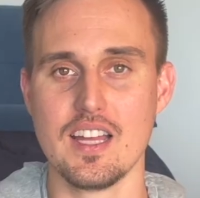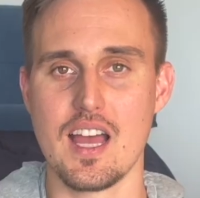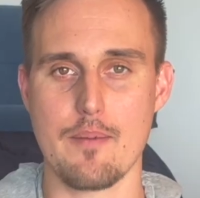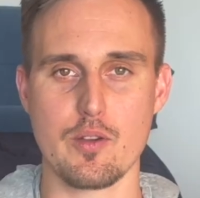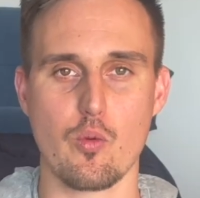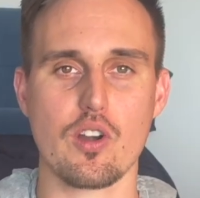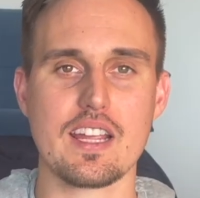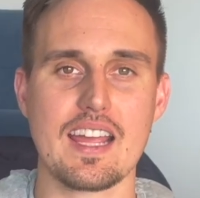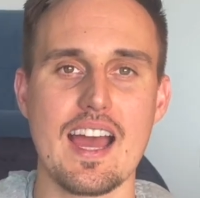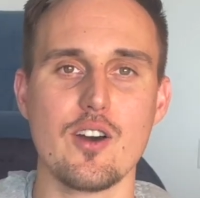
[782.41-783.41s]
I've been
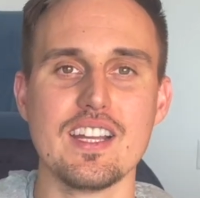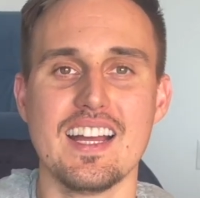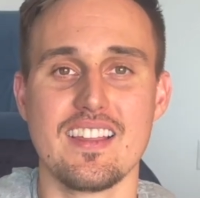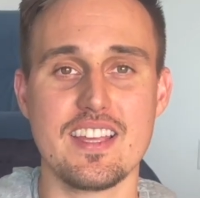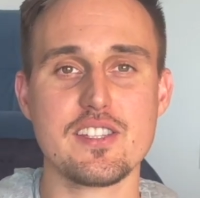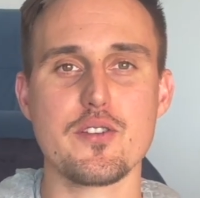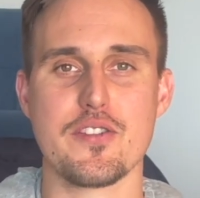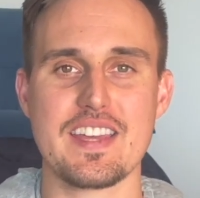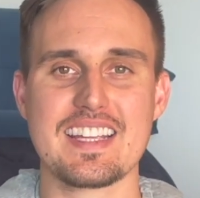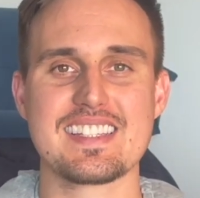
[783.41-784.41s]
working out. These are
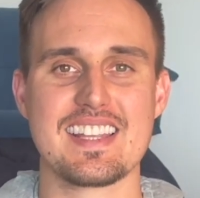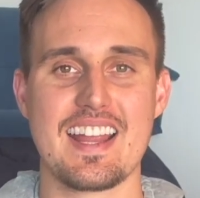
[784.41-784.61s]
things that I